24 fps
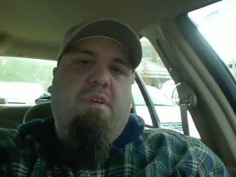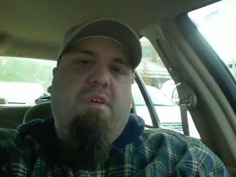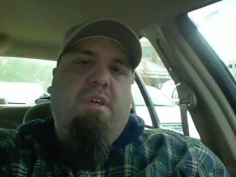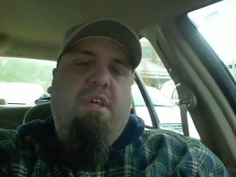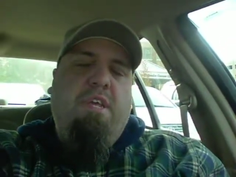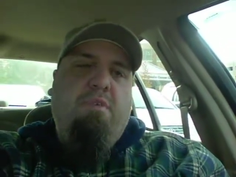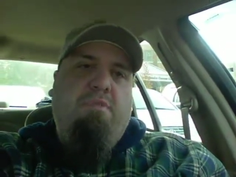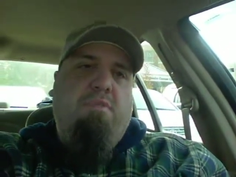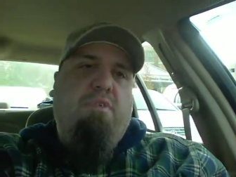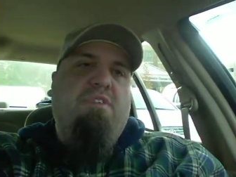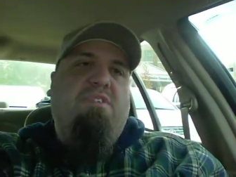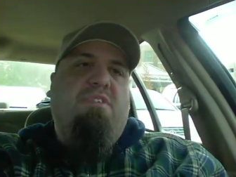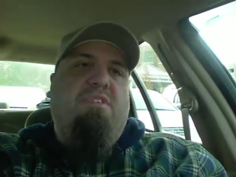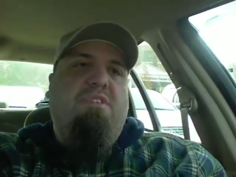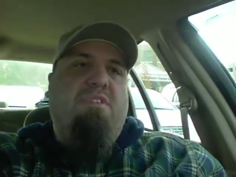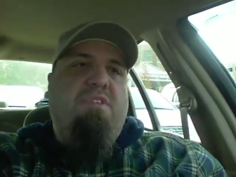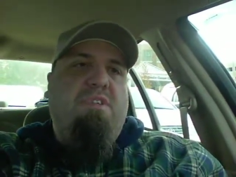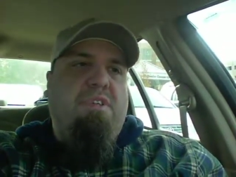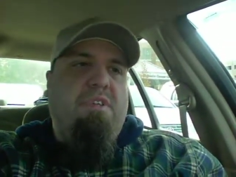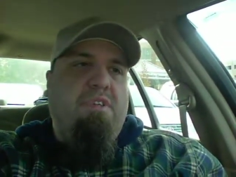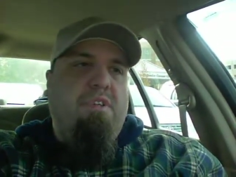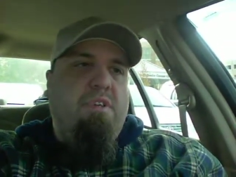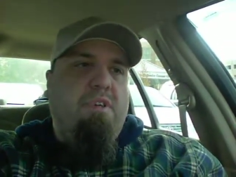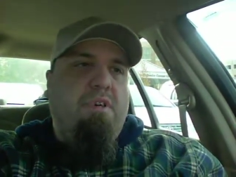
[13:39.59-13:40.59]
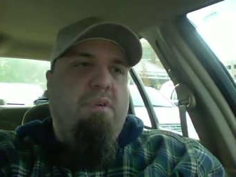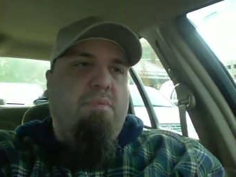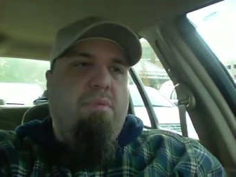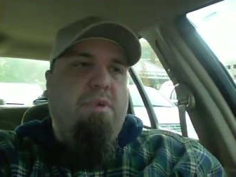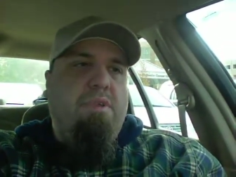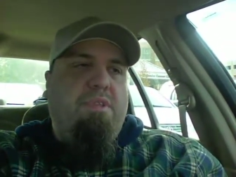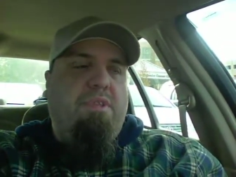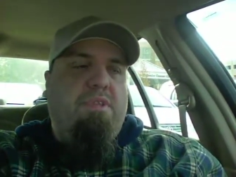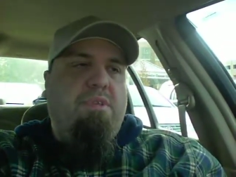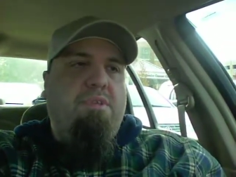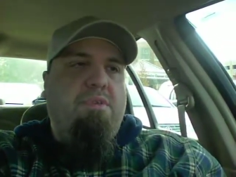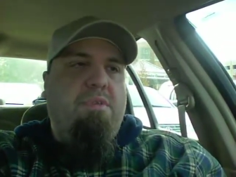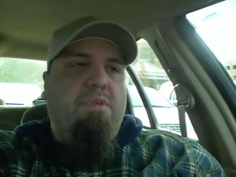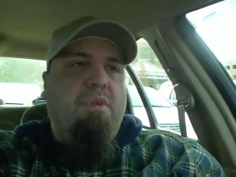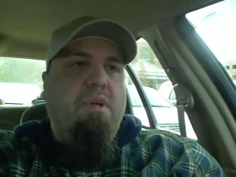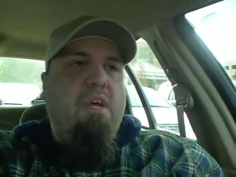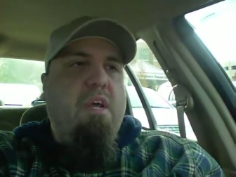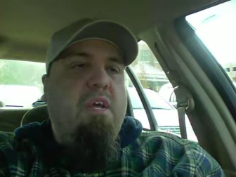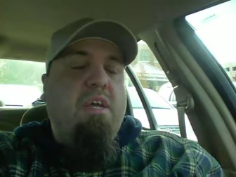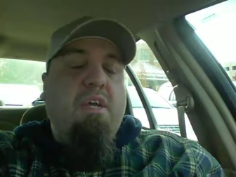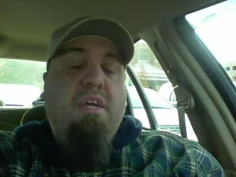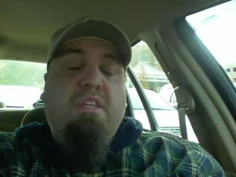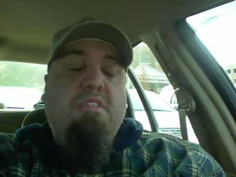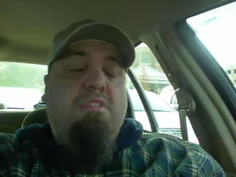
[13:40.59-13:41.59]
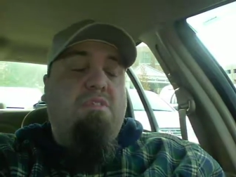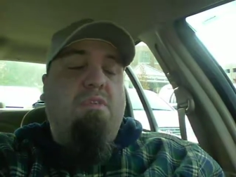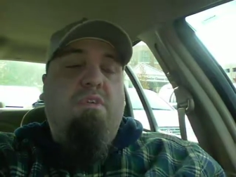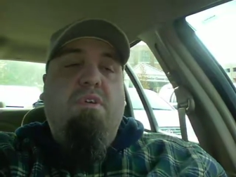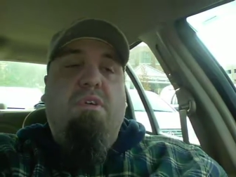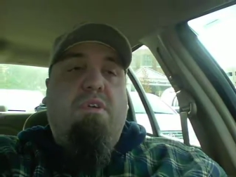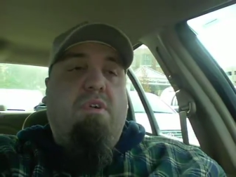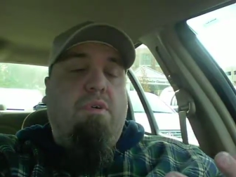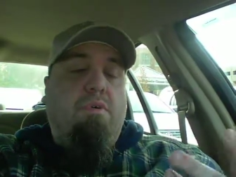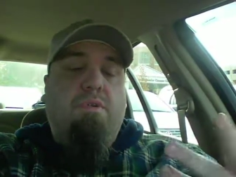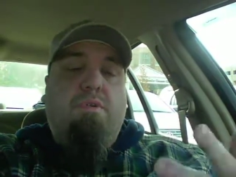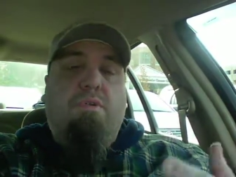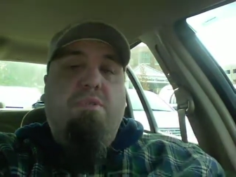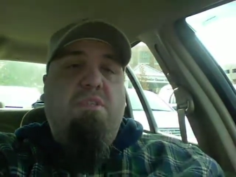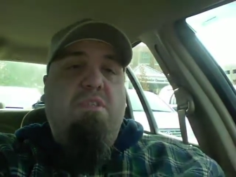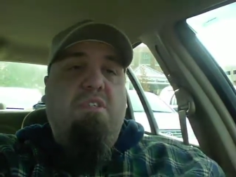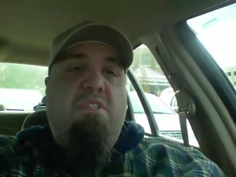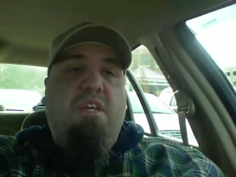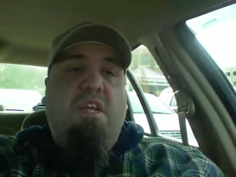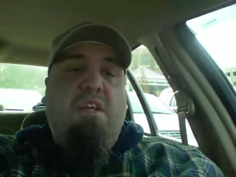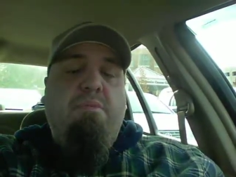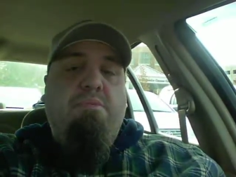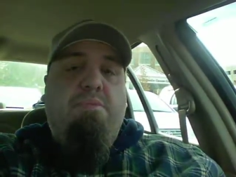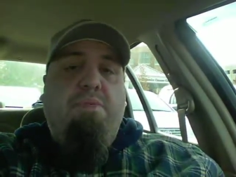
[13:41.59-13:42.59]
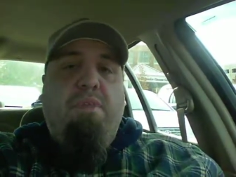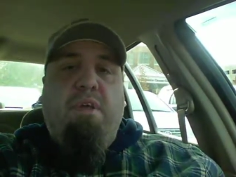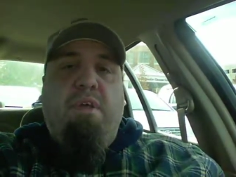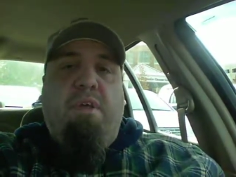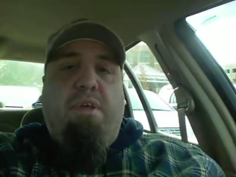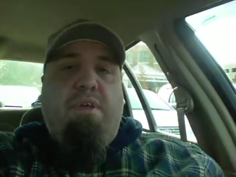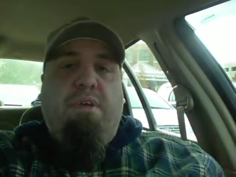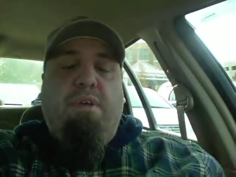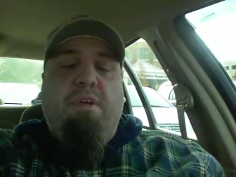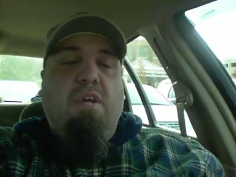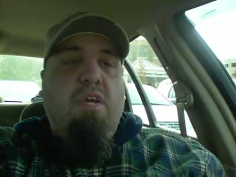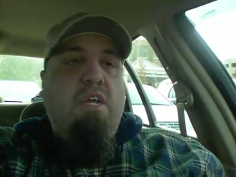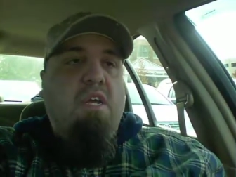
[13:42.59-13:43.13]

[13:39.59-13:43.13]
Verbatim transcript: he recently uh, went through, he's going through the same thing.